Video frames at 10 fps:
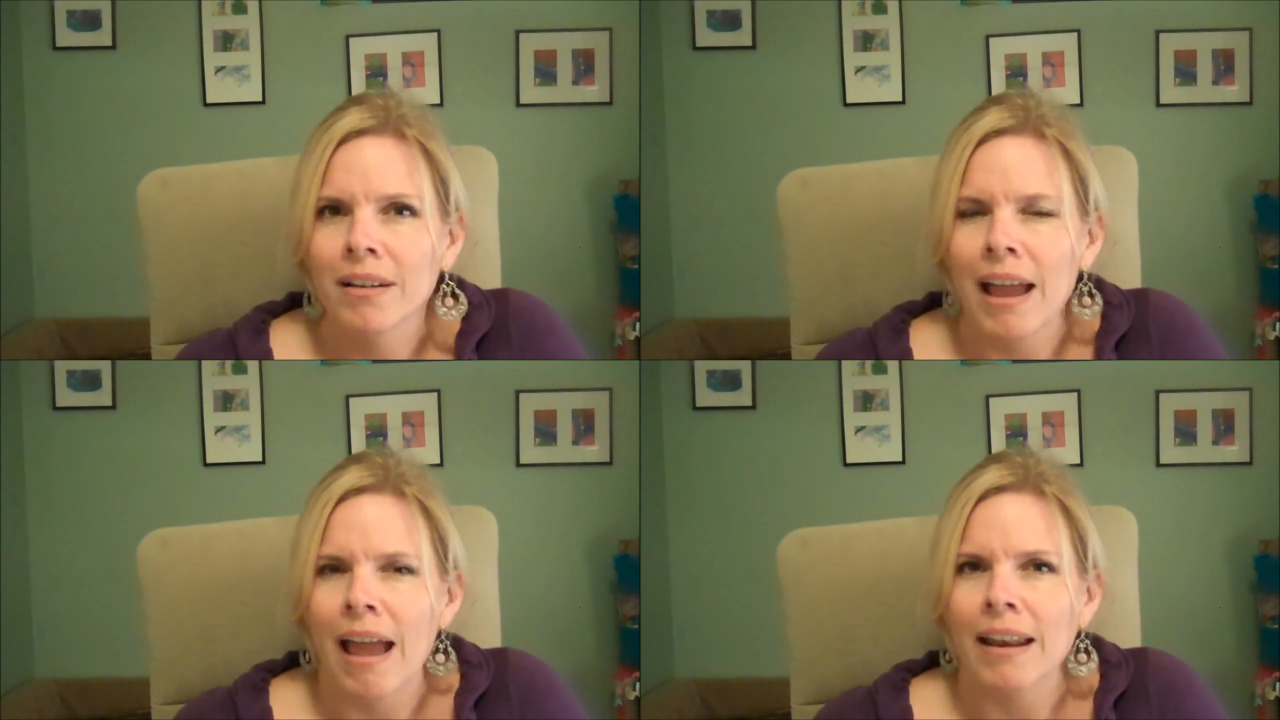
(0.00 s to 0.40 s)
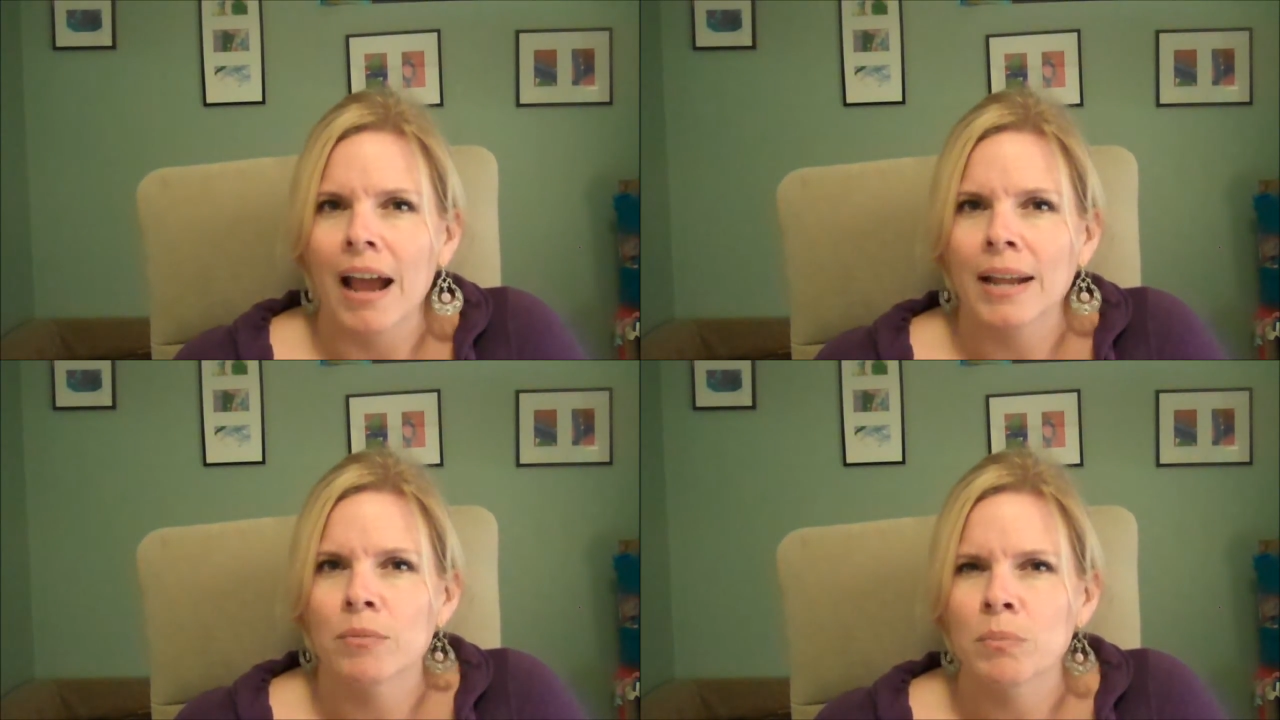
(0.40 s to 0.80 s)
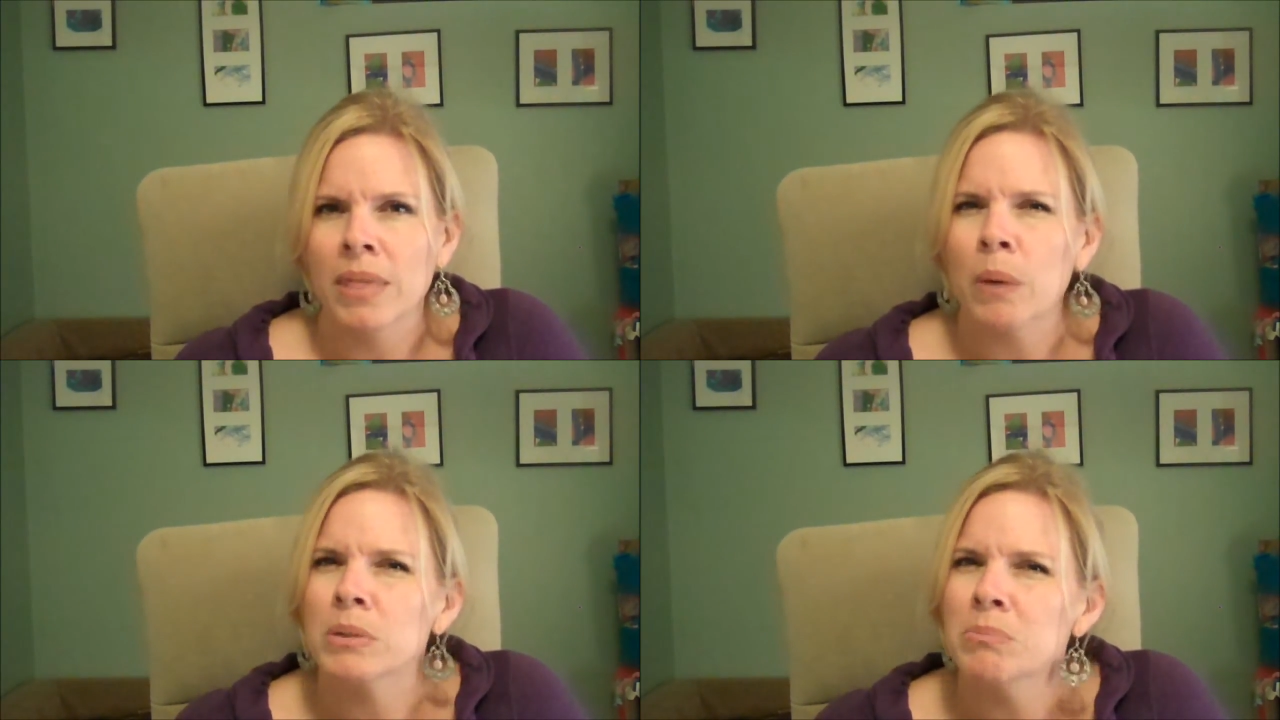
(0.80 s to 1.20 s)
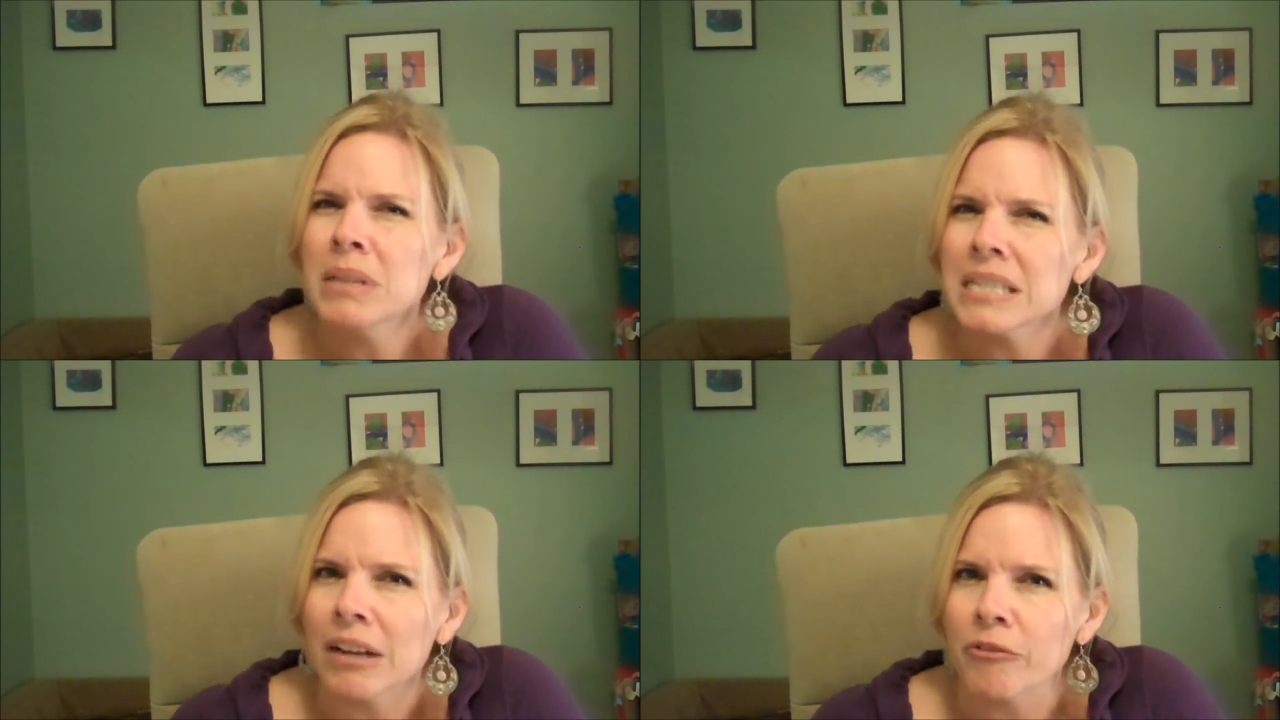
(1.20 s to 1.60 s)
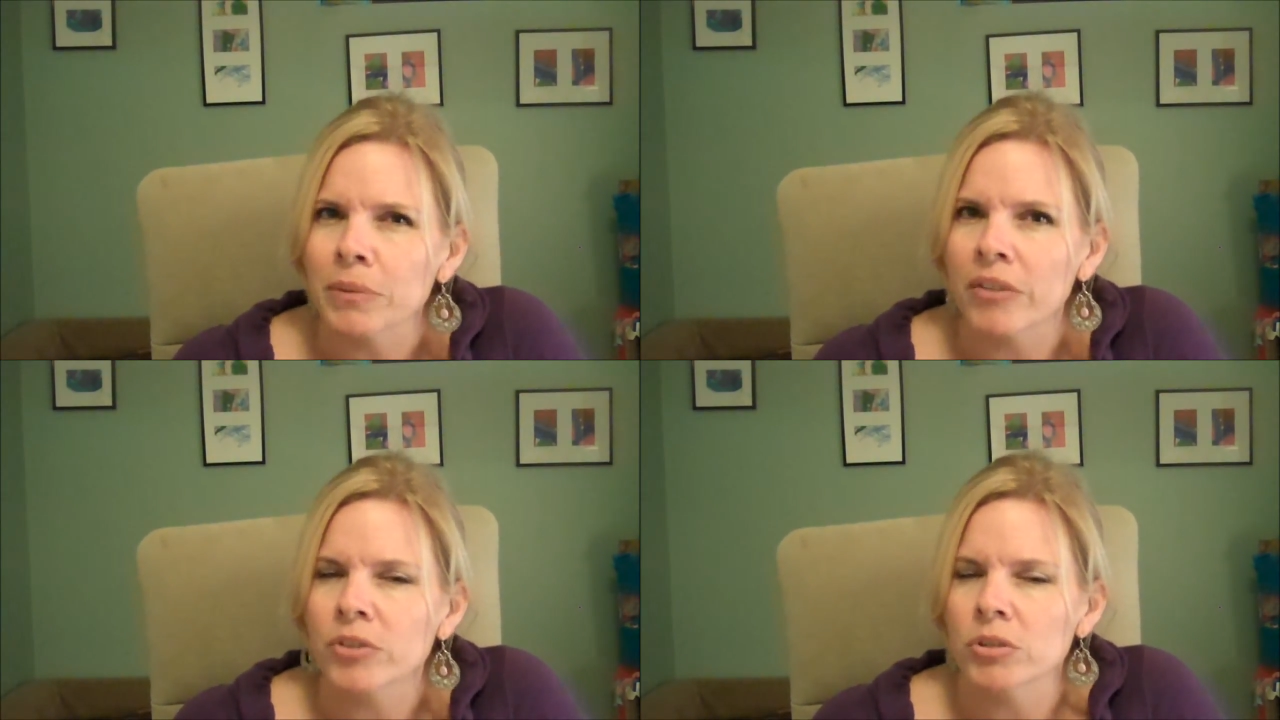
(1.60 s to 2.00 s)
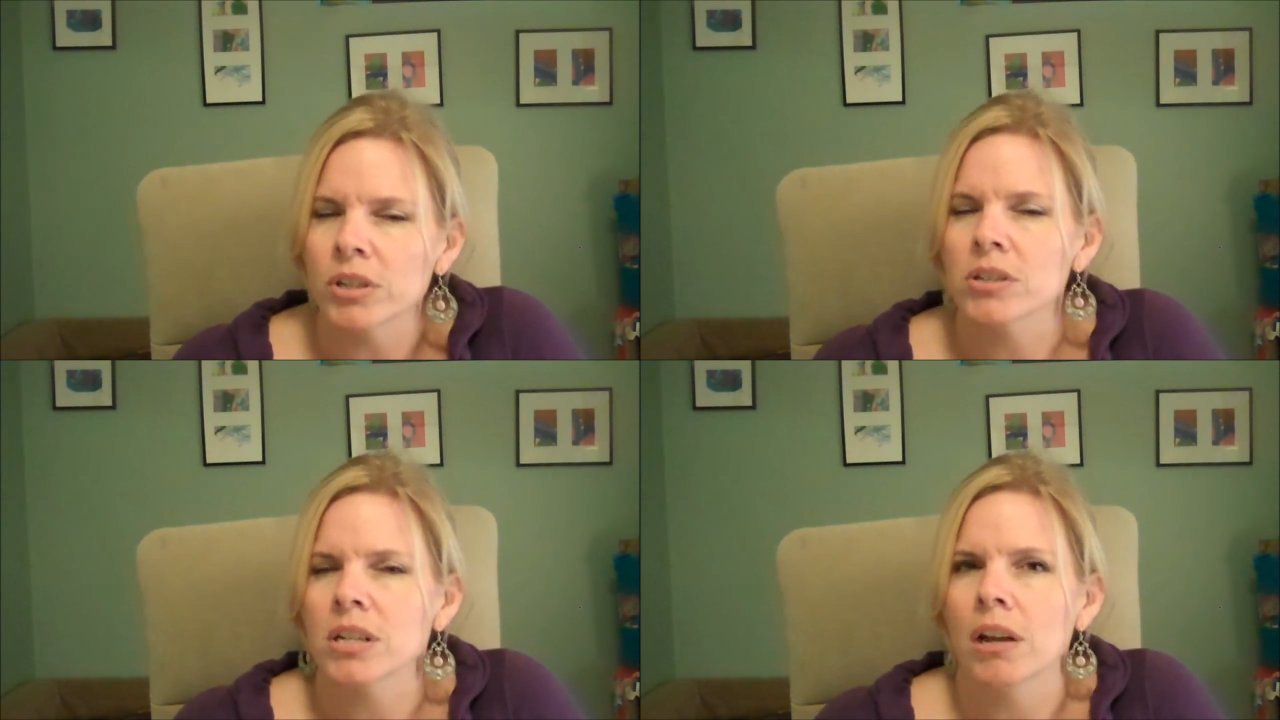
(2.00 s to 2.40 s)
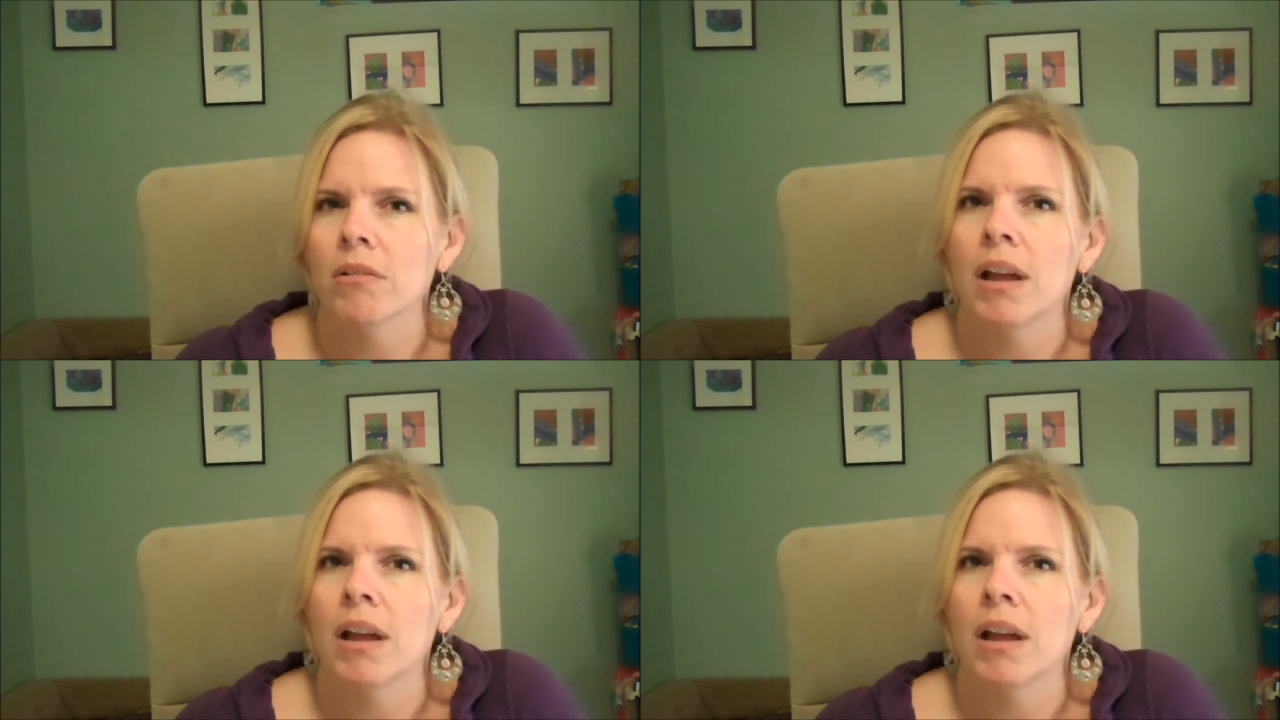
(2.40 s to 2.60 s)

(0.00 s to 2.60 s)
And that was missing for me a few years ago.